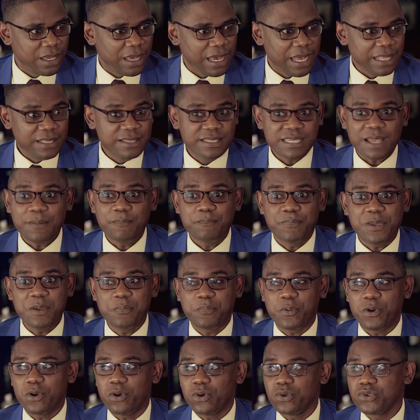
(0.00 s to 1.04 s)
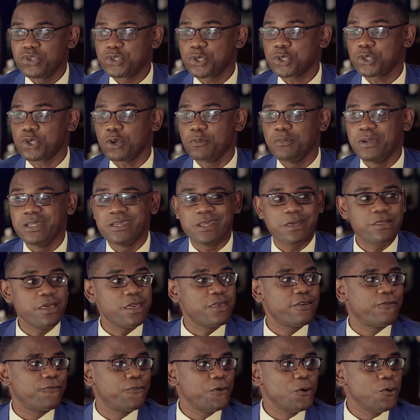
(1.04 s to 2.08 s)
And some people on social media, they
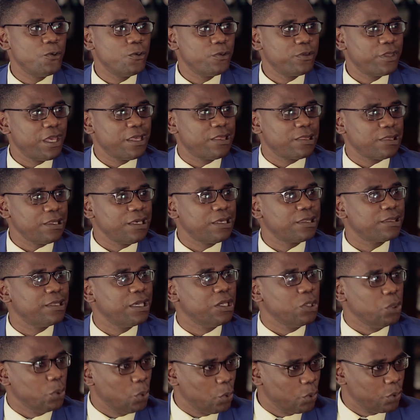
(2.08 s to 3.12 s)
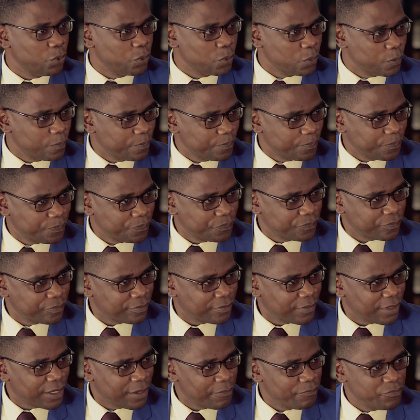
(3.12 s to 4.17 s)
think they know you.
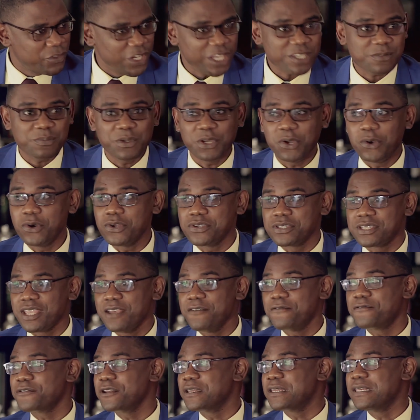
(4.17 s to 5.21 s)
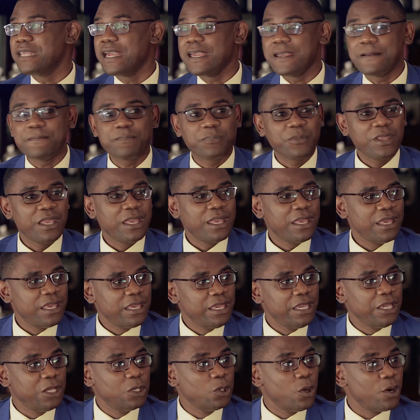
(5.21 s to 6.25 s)
Just because every day
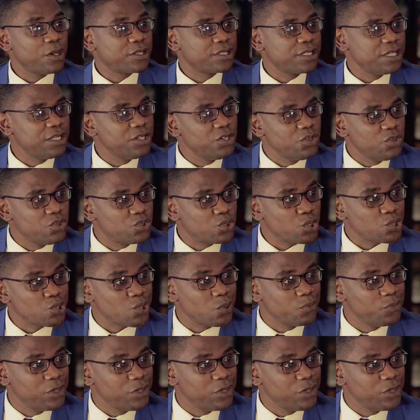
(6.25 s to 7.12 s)
he logs in social